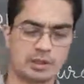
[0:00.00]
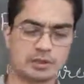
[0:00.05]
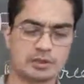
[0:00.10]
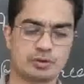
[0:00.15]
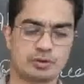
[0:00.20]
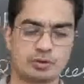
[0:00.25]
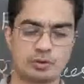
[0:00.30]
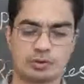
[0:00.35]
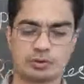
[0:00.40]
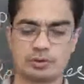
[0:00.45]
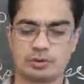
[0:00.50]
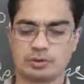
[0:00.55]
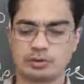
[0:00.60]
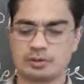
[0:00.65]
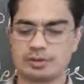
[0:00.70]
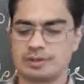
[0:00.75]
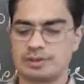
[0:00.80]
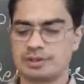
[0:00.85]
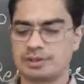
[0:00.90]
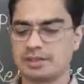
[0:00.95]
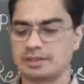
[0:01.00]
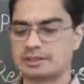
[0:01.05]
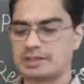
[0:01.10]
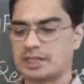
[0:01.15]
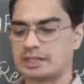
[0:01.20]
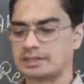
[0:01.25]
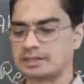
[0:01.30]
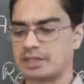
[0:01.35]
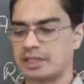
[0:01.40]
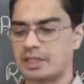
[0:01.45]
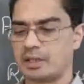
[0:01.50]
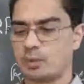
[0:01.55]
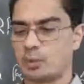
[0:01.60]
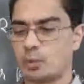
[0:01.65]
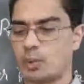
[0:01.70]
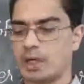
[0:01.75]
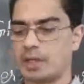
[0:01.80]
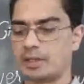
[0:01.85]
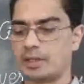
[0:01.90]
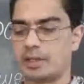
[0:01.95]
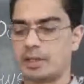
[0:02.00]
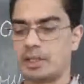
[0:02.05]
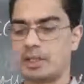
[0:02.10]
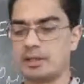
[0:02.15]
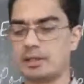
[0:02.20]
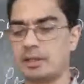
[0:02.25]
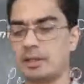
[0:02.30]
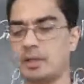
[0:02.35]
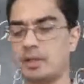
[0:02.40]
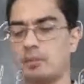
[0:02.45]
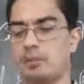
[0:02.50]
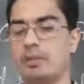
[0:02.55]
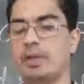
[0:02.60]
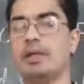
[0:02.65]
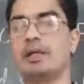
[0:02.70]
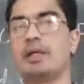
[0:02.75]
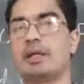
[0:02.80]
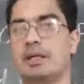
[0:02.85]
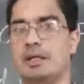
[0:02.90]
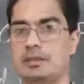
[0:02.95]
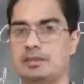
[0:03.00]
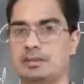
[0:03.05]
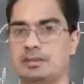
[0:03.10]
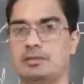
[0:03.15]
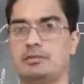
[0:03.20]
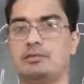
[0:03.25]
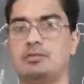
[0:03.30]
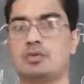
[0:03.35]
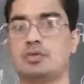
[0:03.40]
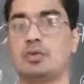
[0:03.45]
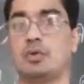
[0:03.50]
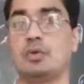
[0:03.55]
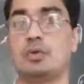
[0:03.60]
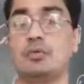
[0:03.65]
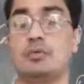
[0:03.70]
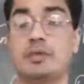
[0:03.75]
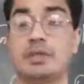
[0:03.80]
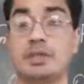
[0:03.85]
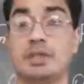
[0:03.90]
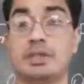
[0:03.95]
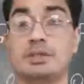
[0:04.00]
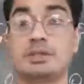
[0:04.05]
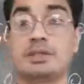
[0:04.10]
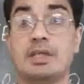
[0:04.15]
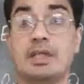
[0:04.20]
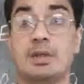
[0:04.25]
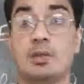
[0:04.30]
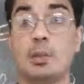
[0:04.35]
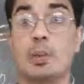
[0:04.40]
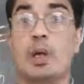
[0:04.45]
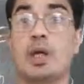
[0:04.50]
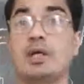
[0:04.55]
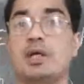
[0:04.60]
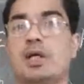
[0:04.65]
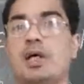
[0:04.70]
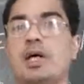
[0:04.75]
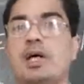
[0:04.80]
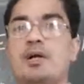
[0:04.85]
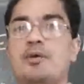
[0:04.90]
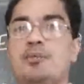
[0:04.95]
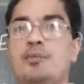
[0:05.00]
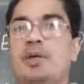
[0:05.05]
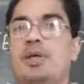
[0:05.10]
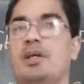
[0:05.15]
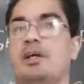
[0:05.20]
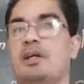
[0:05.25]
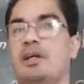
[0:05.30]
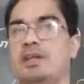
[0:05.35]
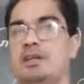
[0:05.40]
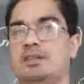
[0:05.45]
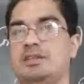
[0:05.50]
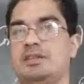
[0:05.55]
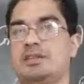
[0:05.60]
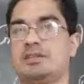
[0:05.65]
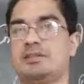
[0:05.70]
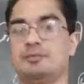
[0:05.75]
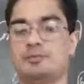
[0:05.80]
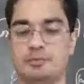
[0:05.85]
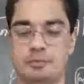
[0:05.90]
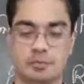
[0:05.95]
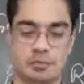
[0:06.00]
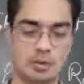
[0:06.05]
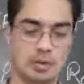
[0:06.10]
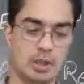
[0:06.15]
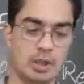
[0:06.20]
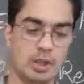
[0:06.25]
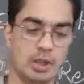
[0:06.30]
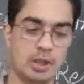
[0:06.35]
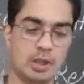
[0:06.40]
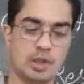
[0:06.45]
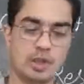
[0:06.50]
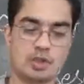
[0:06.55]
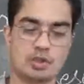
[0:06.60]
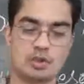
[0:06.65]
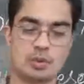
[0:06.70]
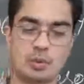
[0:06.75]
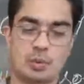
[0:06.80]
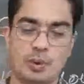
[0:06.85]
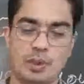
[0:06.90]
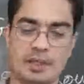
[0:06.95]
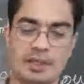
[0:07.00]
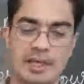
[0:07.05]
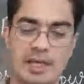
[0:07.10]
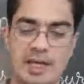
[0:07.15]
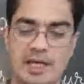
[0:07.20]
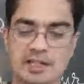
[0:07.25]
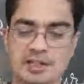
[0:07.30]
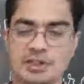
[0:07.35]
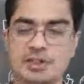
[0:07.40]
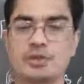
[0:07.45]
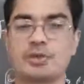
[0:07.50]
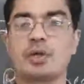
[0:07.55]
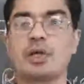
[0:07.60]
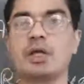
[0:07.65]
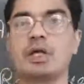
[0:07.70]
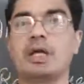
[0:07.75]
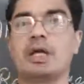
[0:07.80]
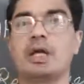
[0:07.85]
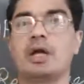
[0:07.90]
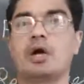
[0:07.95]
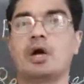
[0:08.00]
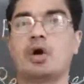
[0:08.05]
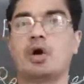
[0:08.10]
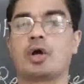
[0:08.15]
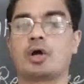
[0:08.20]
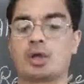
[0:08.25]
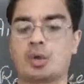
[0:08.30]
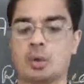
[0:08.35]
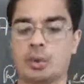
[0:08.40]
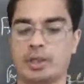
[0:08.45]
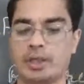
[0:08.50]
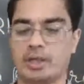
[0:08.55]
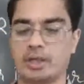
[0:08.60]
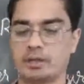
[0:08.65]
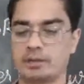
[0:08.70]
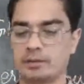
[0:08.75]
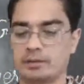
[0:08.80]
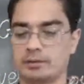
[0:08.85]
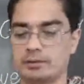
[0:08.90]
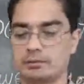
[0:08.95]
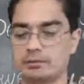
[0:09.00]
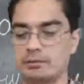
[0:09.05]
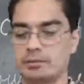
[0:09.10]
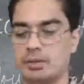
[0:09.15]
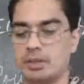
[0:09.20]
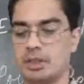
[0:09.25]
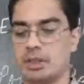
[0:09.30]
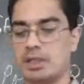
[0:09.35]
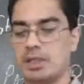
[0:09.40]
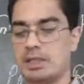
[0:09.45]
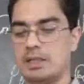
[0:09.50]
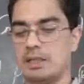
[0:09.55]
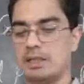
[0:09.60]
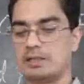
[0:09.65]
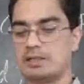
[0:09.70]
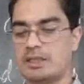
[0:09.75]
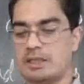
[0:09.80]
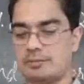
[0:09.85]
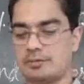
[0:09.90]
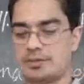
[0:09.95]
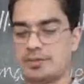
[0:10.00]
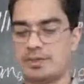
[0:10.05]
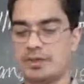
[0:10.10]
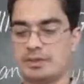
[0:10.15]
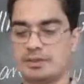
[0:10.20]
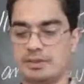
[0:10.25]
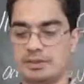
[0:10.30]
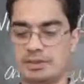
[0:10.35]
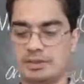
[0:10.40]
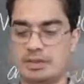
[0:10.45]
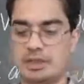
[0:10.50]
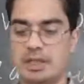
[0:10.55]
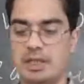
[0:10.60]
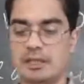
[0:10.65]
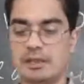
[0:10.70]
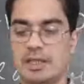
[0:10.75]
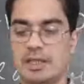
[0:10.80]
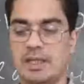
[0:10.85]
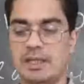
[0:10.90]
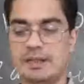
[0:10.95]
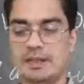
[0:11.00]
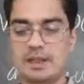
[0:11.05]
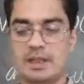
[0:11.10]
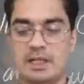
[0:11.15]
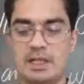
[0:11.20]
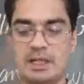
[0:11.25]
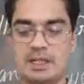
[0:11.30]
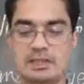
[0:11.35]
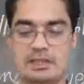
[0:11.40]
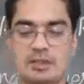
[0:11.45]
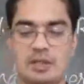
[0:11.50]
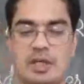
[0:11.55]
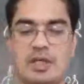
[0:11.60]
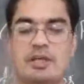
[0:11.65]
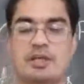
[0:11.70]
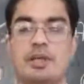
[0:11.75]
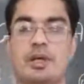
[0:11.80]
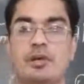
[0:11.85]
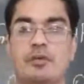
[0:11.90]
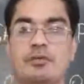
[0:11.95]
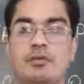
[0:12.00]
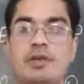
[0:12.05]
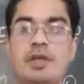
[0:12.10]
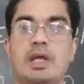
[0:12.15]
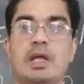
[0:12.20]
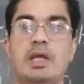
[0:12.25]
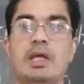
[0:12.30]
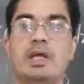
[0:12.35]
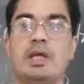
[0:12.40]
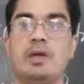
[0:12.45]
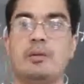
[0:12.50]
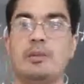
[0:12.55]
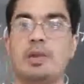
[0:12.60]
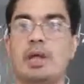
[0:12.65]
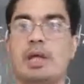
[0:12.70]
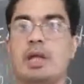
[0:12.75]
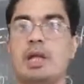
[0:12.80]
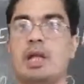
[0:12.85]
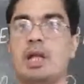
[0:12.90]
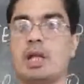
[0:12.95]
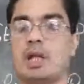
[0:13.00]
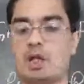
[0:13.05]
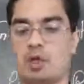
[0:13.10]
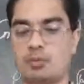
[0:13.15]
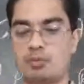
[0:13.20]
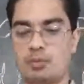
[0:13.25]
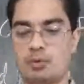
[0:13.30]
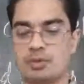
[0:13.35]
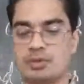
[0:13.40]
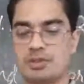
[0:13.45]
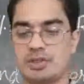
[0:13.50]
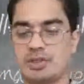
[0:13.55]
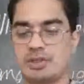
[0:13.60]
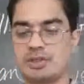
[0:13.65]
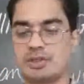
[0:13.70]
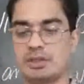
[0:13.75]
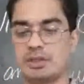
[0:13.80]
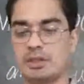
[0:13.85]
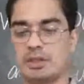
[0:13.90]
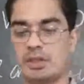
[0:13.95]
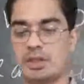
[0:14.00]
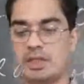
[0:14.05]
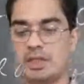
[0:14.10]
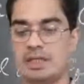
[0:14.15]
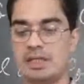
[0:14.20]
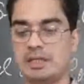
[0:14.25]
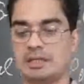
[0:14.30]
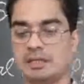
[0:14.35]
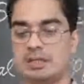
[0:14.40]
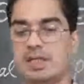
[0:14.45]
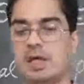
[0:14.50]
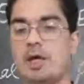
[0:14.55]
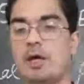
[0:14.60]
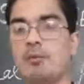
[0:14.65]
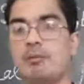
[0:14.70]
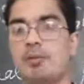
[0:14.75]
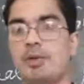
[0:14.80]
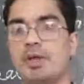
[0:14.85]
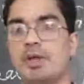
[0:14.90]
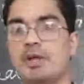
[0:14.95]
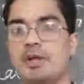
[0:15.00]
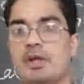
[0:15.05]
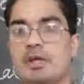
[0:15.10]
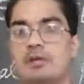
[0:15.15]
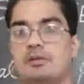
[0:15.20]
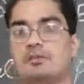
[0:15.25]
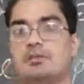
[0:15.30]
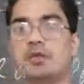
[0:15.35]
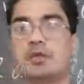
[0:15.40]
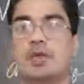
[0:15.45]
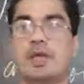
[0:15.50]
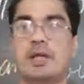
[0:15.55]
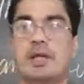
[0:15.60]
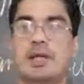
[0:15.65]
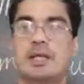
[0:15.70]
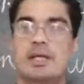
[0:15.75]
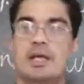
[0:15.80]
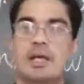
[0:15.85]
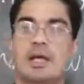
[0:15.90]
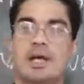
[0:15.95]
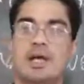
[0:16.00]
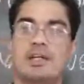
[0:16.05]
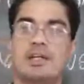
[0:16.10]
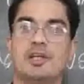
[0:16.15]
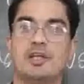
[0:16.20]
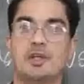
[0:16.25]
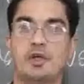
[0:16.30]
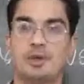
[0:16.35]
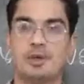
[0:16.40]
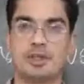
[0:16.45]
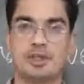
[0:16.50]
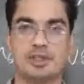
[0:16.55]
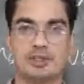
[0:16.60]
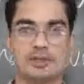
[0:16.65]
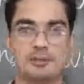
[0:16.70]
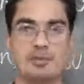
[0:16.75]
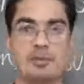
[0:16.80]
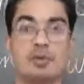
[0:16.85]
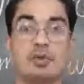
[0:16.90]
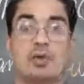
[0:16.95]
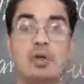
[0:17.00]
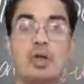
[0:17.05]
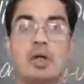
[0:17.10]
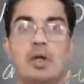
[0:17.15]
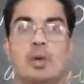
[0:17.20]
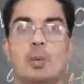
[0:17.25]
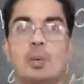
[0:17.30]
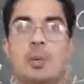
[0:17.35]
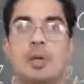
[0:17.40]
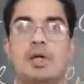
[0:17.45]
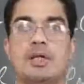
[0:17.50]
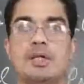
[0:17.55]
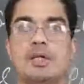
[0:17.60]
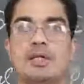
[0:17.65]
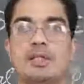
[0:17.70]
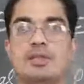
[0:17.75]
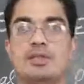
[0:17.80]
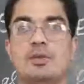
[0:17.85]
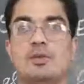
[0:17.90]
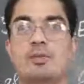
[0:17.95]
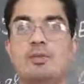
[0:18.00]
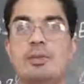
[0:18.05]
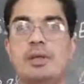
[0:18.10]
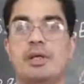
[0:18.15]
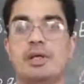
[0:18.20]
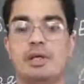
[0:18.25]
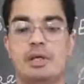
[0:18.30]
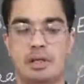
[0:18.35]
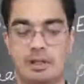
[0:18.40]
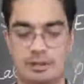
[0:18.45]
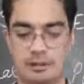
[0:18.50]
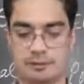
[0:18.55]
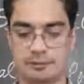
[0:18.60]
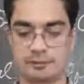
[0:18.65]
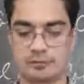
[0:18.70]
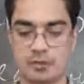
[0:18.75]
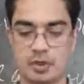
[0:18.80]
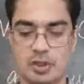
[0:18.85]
So she is asking what are minerals. So we shall see what are minerals. So naturally occurring substance that has a definite chemical composition is a mineral. You can underline in your textbook what is mineral.